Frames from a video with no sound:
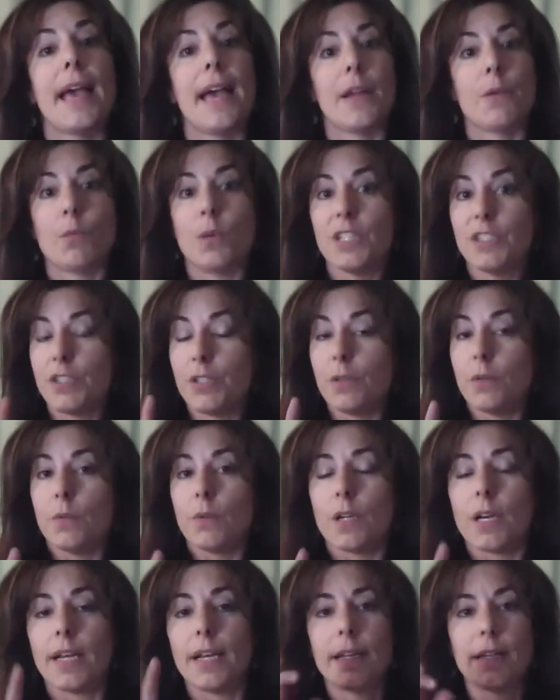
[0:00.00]
And once
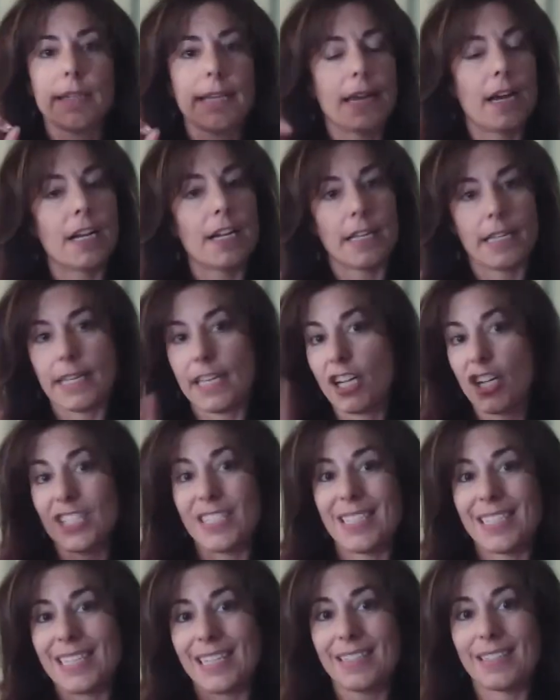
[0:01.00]
you get
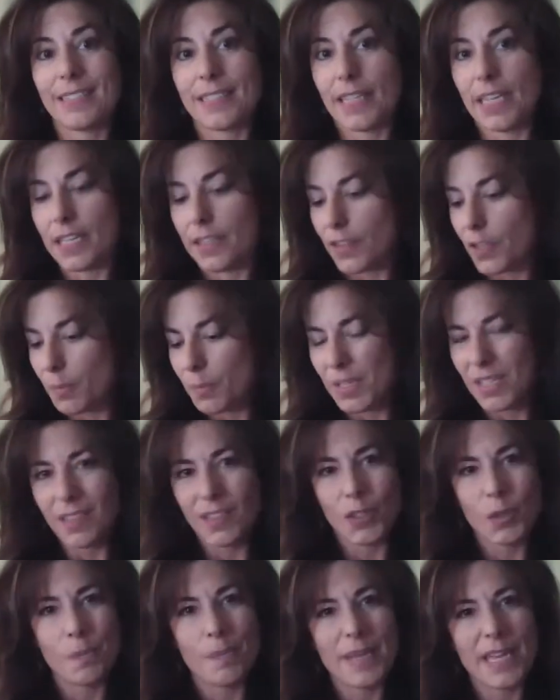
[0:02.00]
onto that site, there'll be a
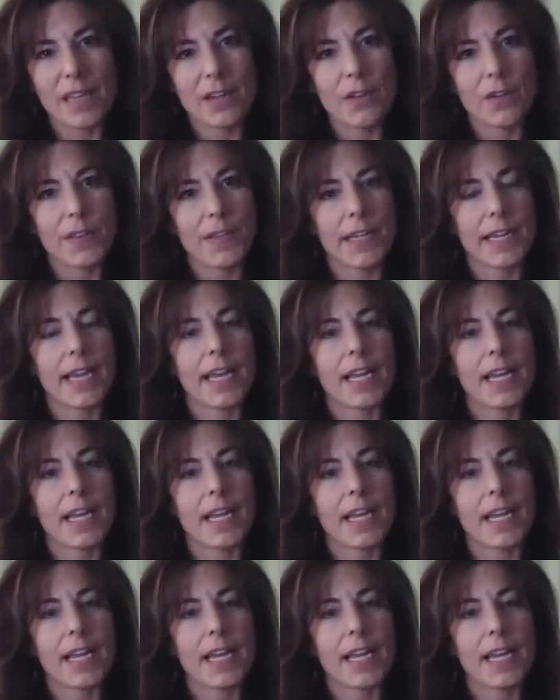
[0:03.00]
little banner that